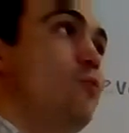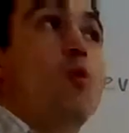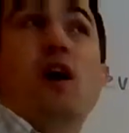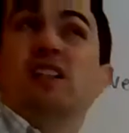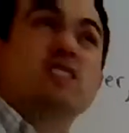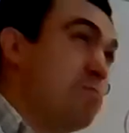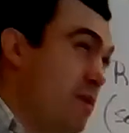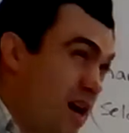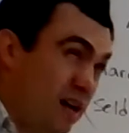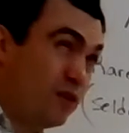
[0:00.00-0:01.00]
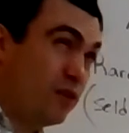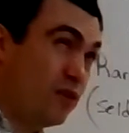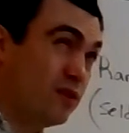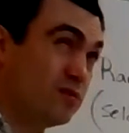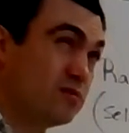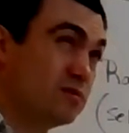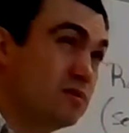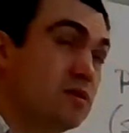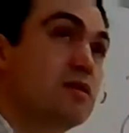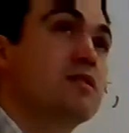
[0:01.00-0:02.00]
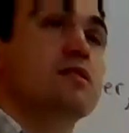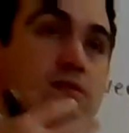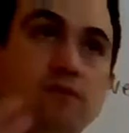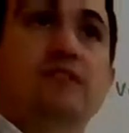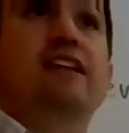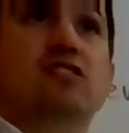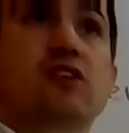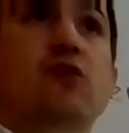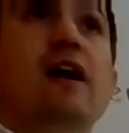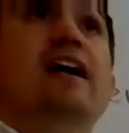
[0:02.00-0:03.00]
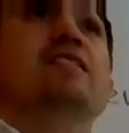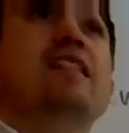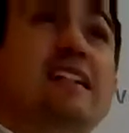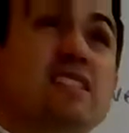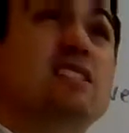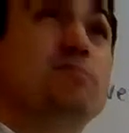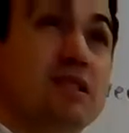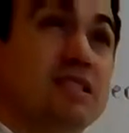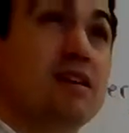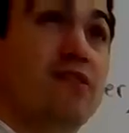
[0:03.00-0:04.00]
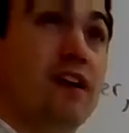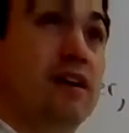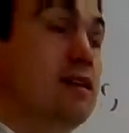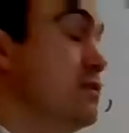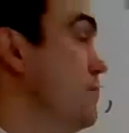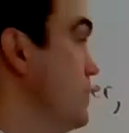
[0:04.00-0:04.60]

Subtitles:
once a month, that's correct. That's specific.